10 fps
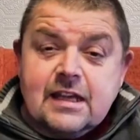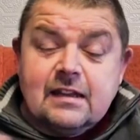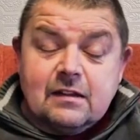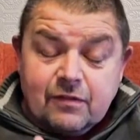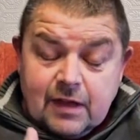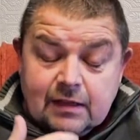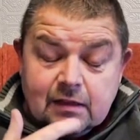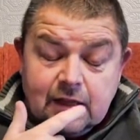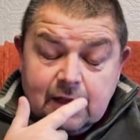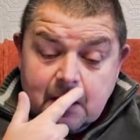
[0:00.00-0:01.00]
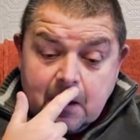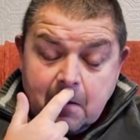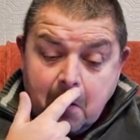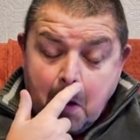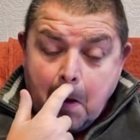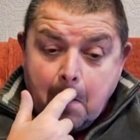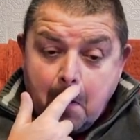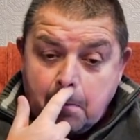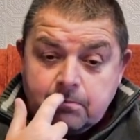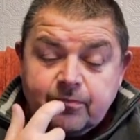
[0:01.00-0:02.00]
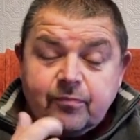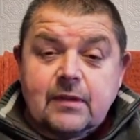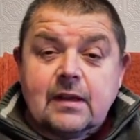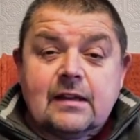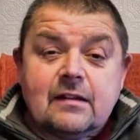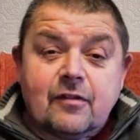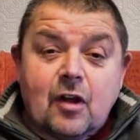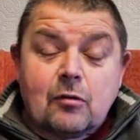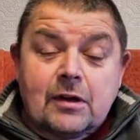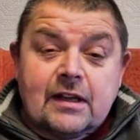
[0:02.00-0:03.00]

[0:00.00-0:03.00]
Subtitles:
see in the vlog